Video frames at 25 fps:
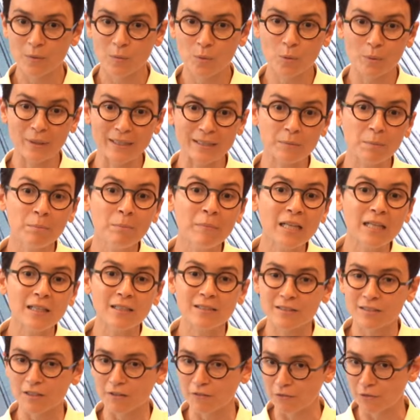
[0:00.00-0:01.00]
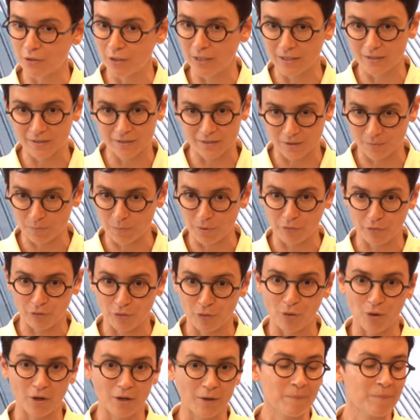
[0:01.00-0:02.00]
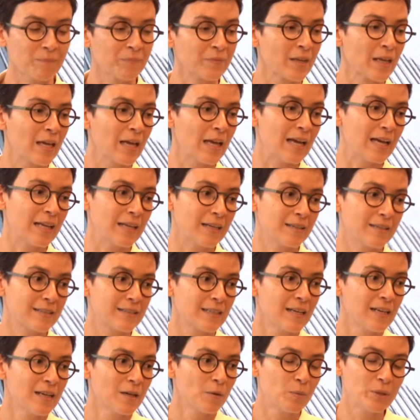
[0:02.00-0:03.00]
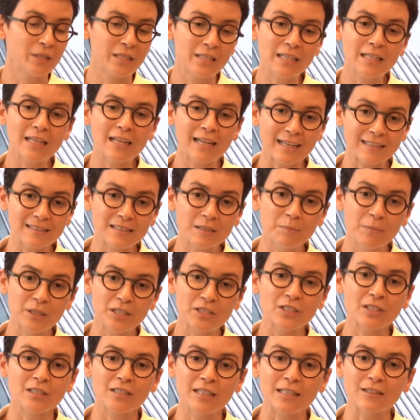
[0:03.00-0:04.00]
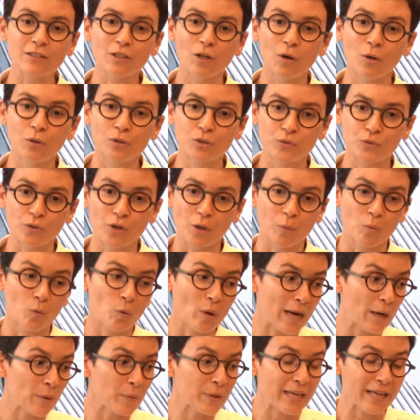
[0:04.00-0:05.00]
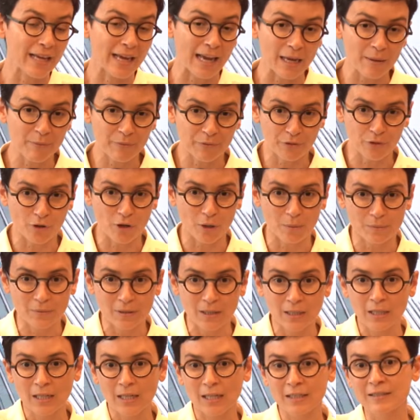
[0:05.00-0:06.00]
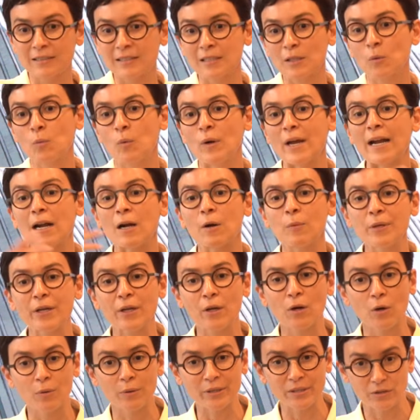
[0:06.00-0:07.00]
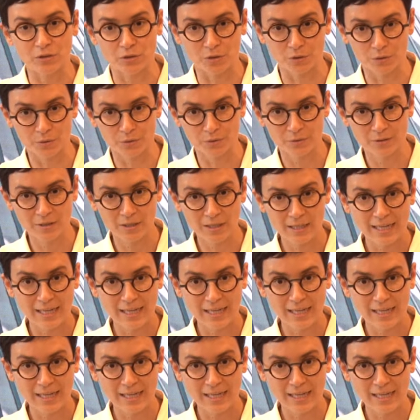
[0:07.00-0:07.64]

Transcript: We went millions of years before, and we did an exhibition that goes from where we came from until where are we going to,